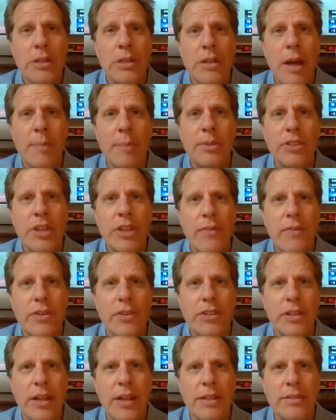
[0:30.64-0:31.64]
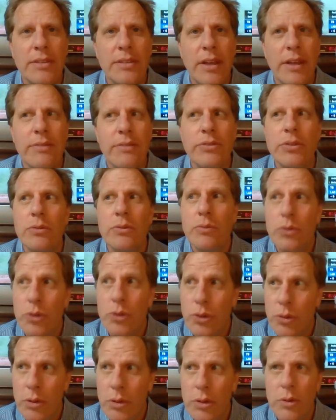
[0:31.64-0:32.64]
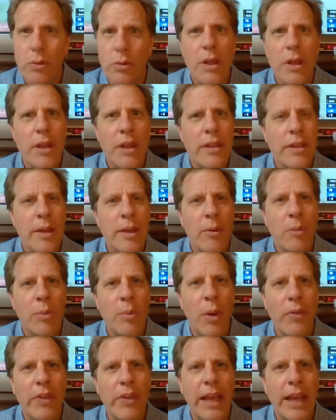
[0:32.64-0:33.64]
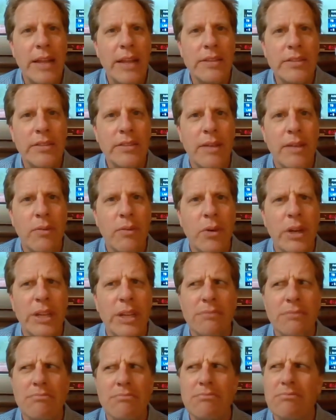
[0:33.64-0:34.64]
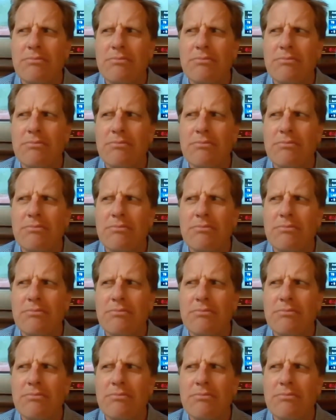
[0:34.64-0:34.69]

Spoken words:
Thomas Jefferson had slaves. True. They were both against slavery.